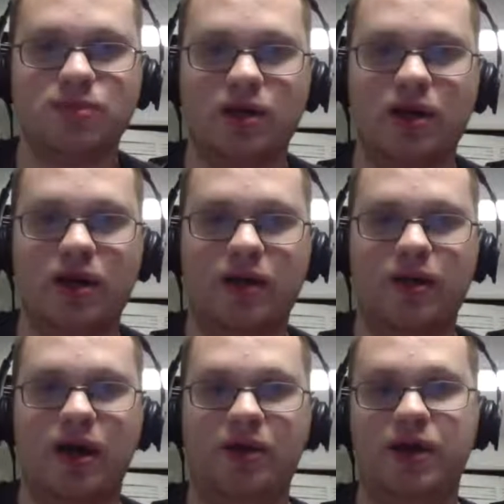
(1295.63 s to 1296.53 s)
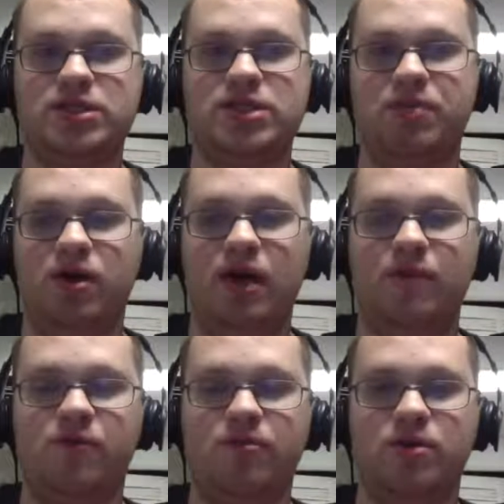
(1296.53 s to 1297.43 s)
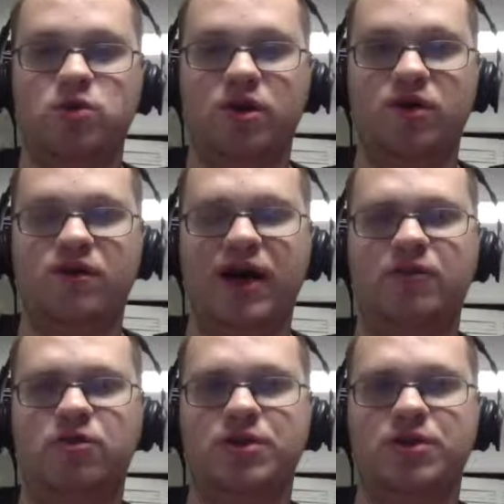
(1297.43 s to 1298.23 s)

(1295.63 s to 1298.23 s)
And I think it's a big game for him. The 25-year-old